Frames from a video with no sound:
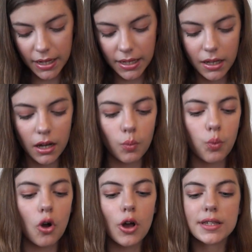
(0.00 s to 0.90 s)
in here
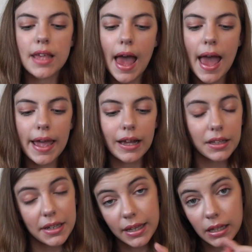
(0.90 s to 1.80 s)
was a
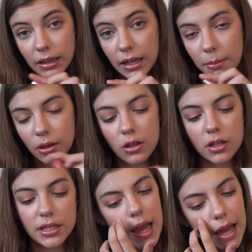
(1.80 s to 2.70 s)
Clinique lip
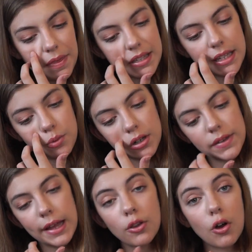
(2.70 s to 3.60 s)
gloss, and this is one of
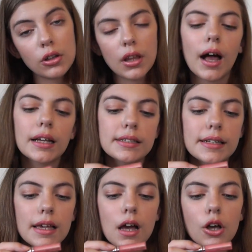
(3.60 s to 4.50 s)
their long
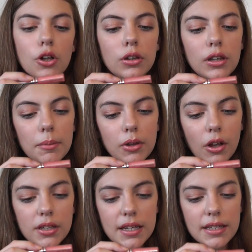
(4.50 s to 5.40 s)
lasting lip
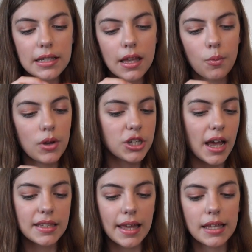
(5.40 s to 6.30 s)
glosses, which has